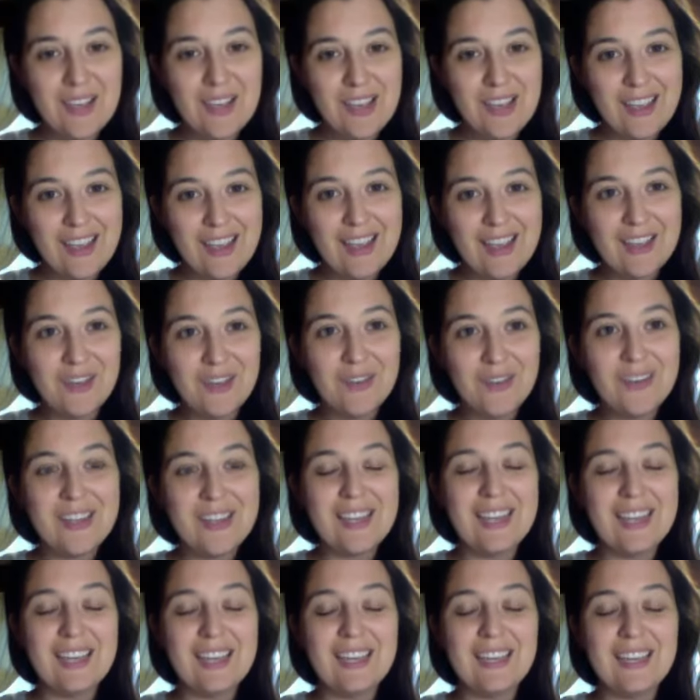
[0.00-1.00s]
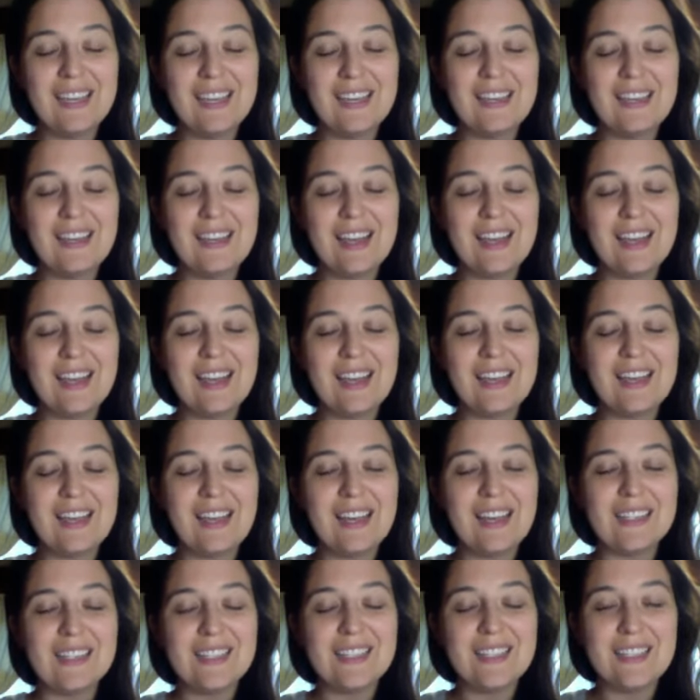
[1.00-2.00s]
anchoring in and
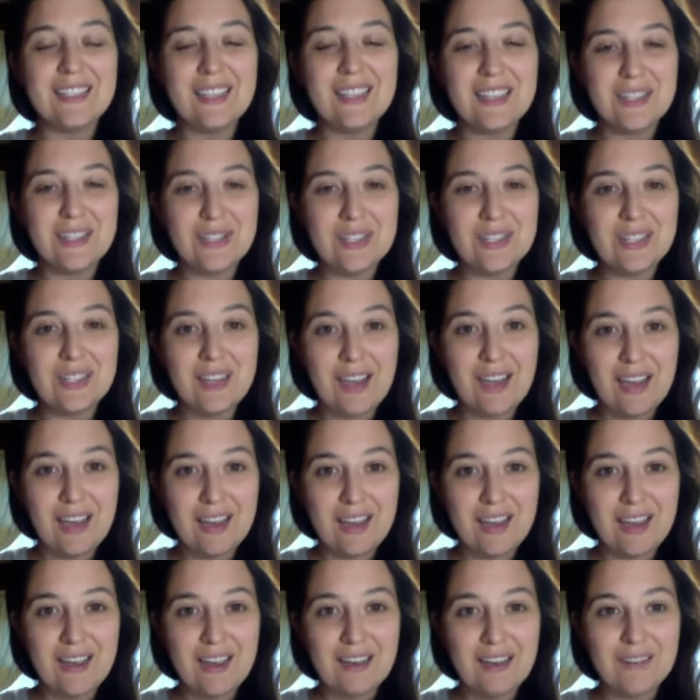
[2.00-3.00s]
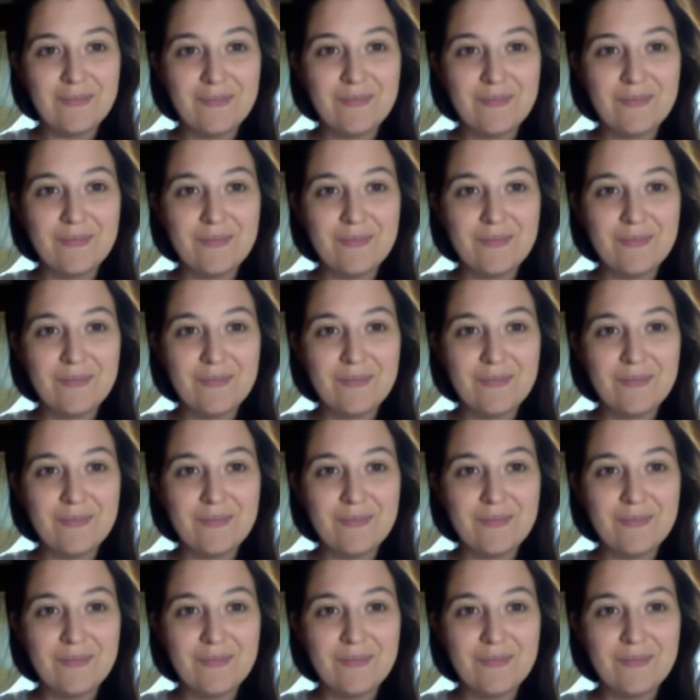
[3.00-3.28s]
connecting into Gaia,